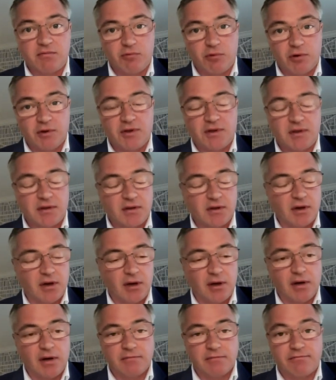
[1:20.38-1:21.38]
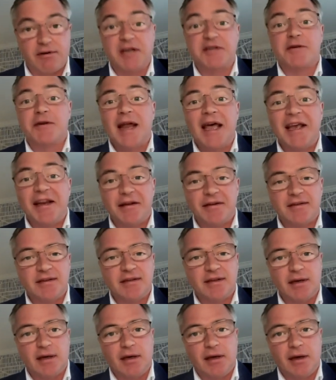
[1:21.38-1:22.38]
was uh, resonated
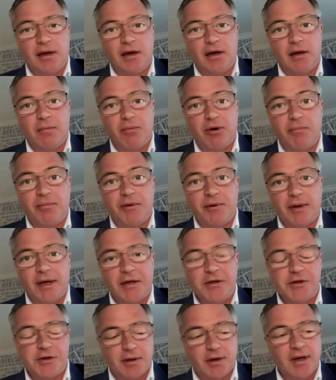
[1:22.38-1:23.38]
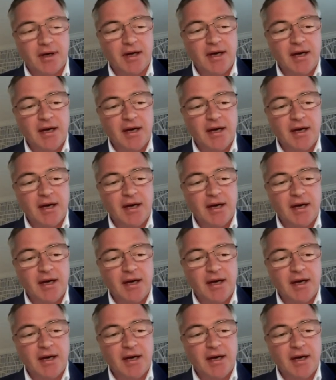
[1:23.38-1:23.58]
in, in the population.